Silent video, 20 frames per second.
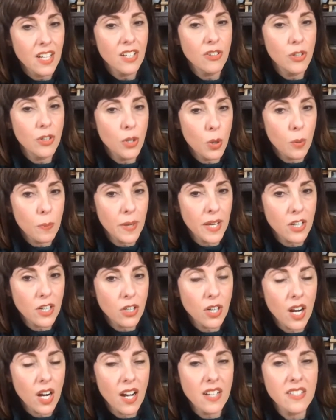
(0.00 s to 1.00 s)
No bake
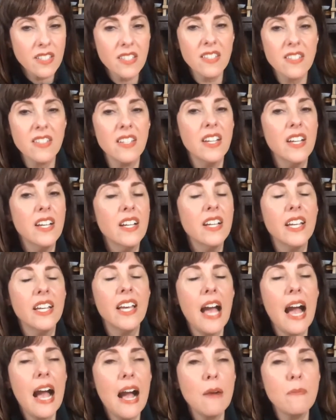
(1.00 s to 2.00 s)
crust,
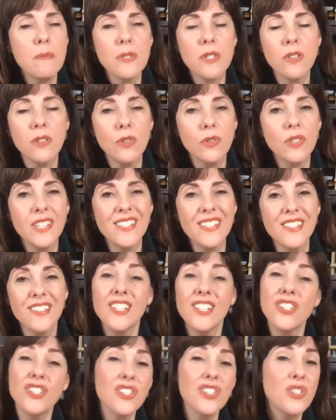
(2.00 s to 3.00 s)
absolutely
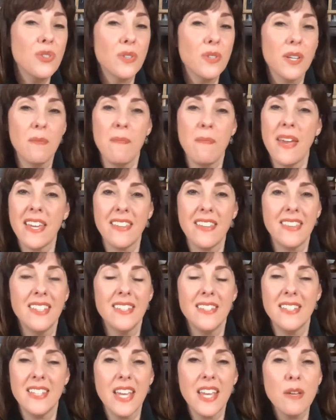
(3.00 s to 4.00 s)
delicious. You can make it the
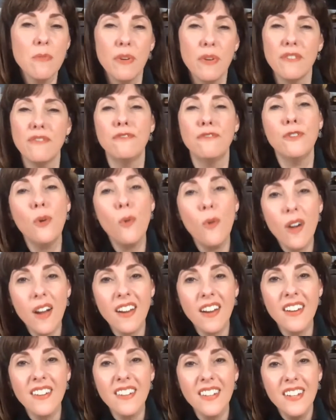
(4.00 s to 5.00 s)
day
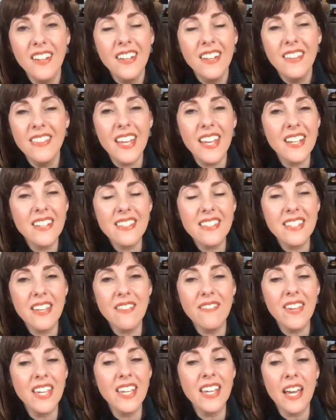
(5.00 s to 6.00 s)
before
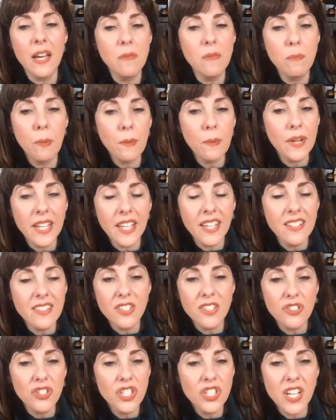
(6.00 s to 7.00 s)
Thanksgiving and bring it
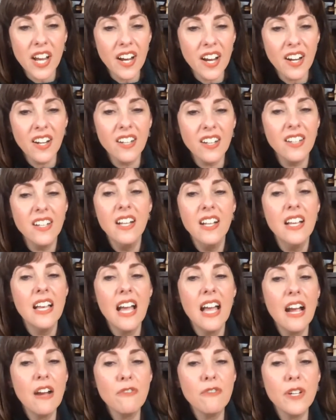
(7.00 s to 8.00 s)
to share.
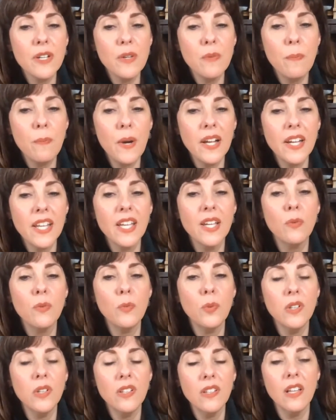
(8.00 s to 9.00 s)
Everybody
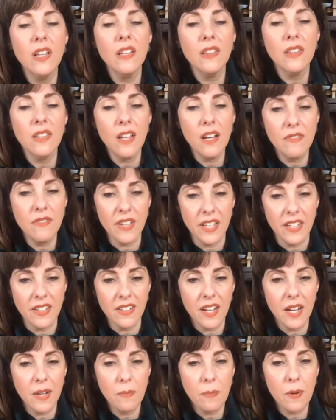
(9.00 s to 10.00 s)
will love it,
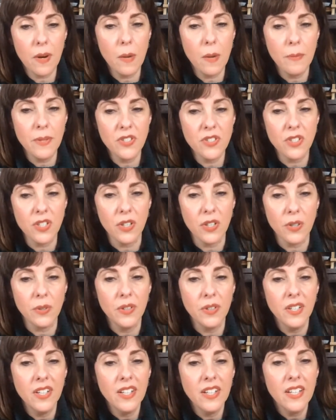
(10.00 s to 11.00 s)
I promise
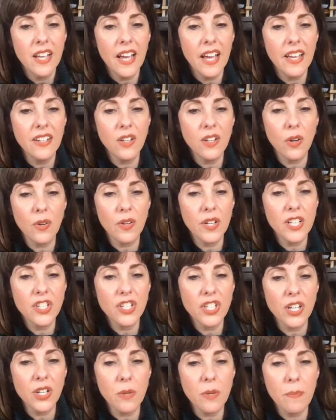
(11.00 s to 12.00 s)
you. And I already
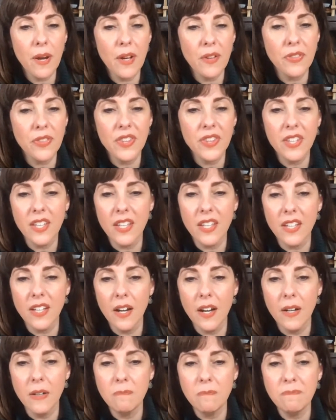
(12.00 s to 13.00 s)
shared about
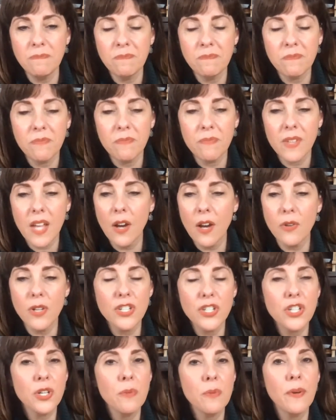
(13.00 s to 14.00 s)

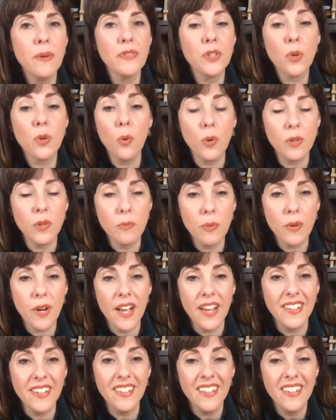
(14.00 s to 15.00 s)
the
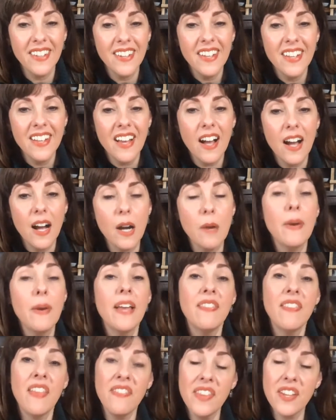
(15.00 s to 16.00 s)
cornbread,
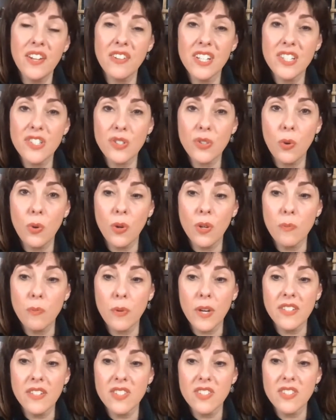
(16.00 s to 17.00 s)
and then there is a
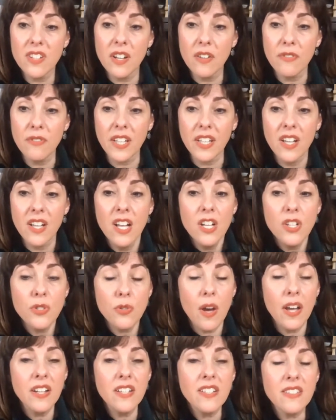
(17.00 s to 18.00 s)
cornbread stuffing. So
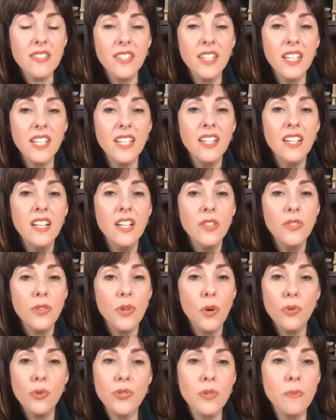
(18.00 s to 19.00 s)
honestly,
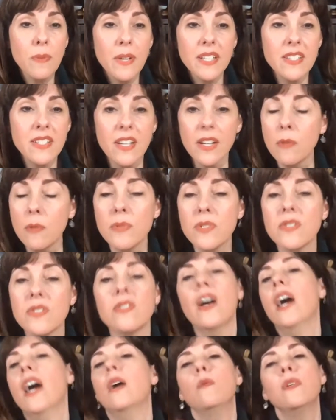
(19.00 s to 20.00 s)
those are my tips.
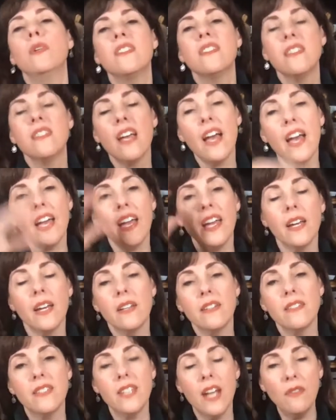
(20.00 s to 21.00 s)
I would
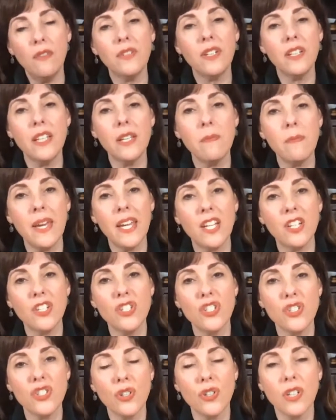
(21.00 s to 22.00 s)
say definitely make a
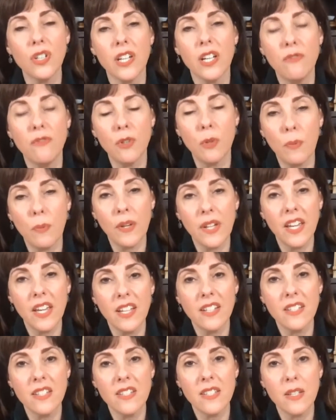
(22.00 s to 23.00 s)
dessert if you're bringing
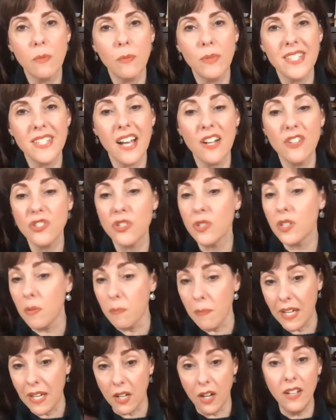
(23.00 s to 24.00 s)
it to someone's house. You can
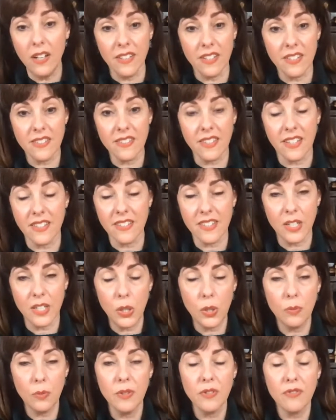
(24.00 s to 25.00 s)
make all these things at
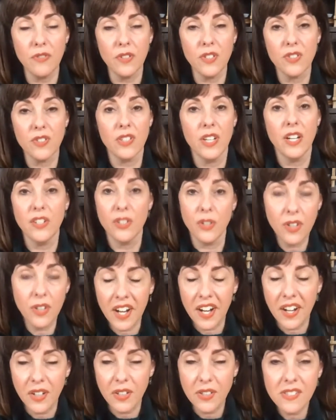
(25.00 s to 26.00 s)
home if it's at your
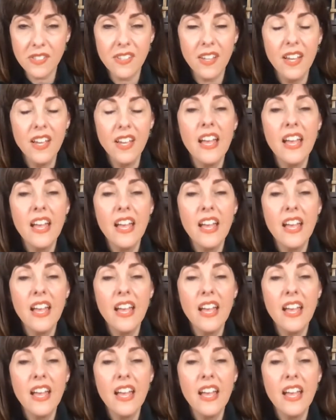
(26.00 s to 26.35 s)
house.